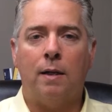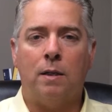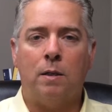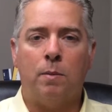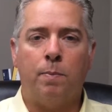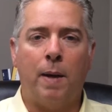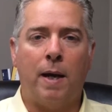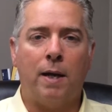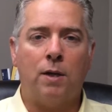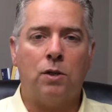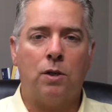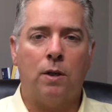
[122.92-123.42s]

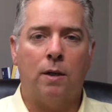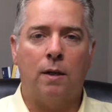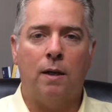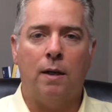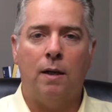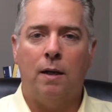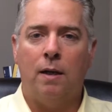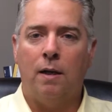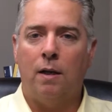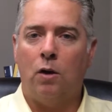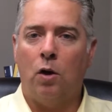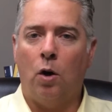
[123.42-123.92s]
inspection.
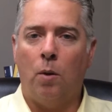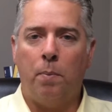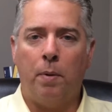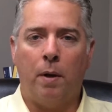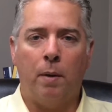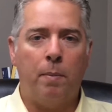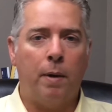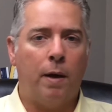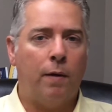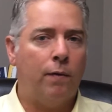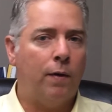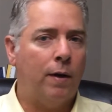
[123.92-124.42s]
Open
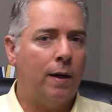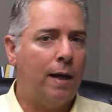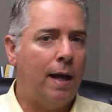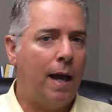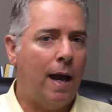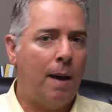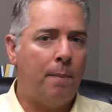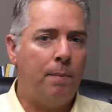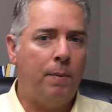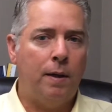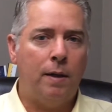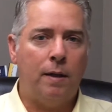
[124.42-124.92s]
up every
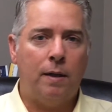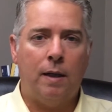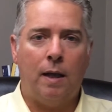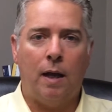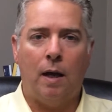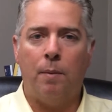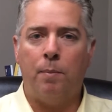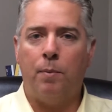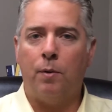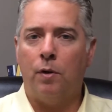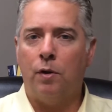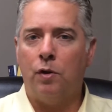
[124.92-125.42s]
cabinet,
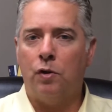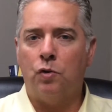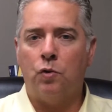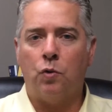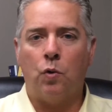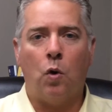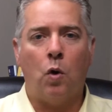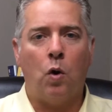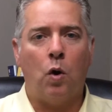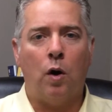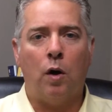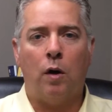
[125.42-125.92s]
cupboard,
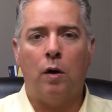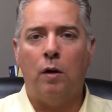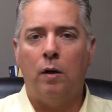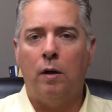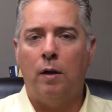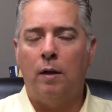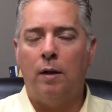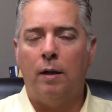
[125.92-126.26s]
drawer,